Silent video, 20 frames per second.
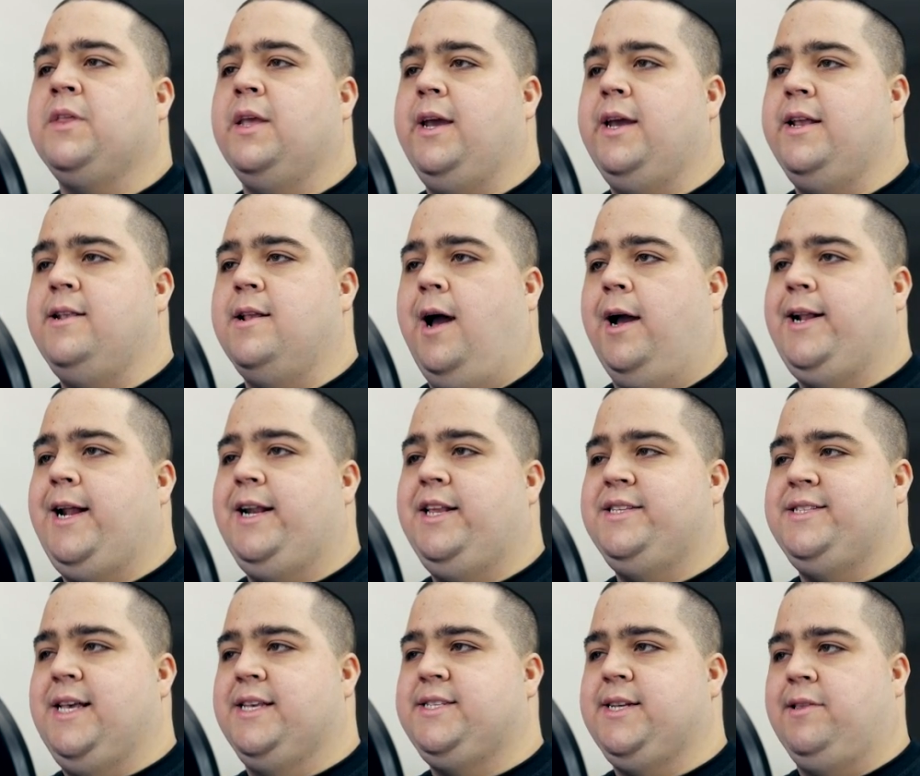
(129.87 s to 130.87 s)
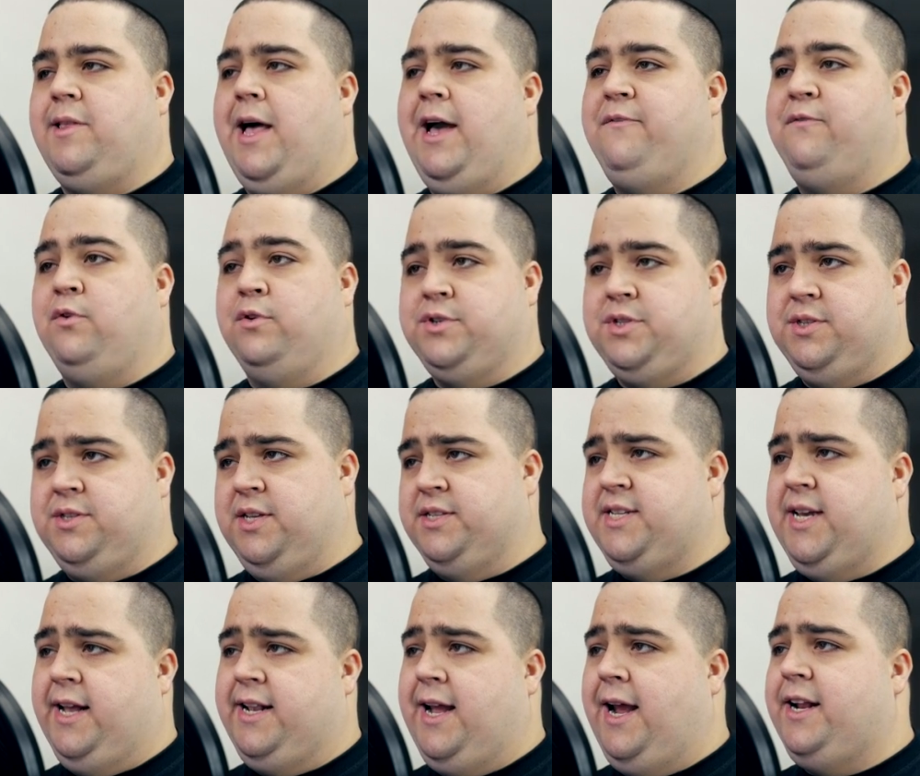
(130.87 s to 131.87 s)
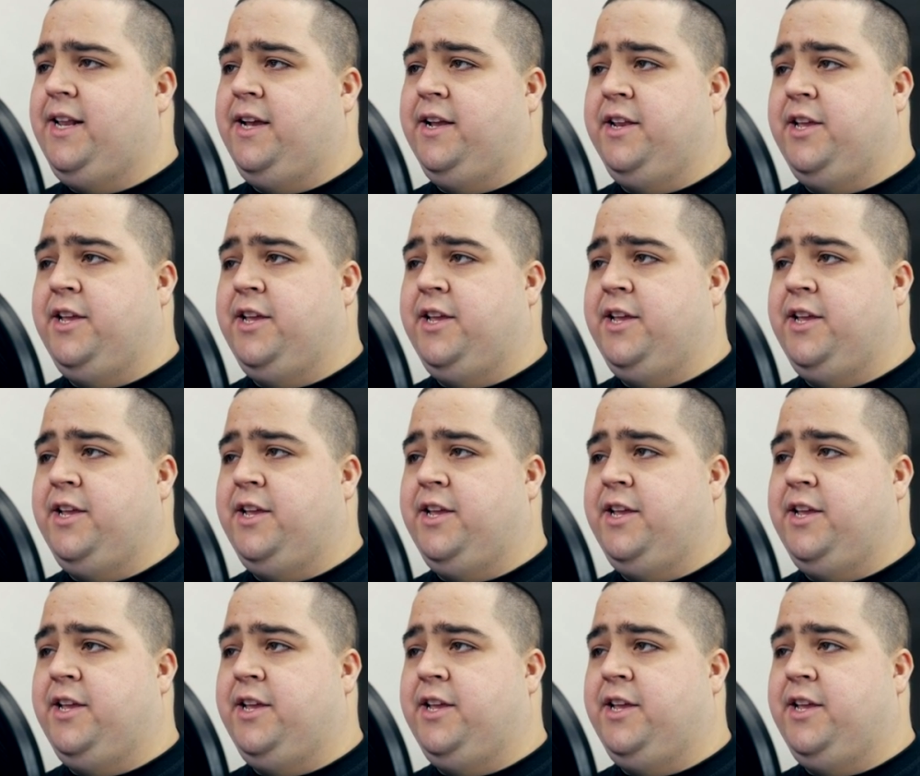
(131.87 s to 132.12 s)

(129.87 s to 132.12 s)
in 980s SLI versus the 1080.